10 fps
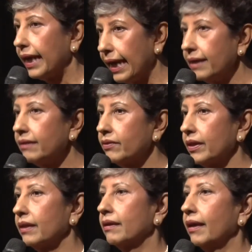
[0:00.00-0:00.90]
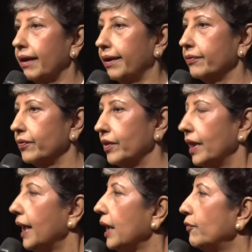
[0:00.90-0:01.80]
anything in life,
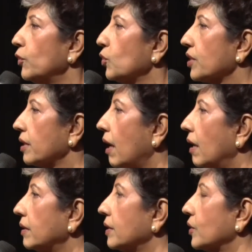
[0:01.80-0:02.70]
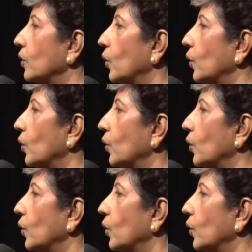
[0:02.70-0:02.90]
if you start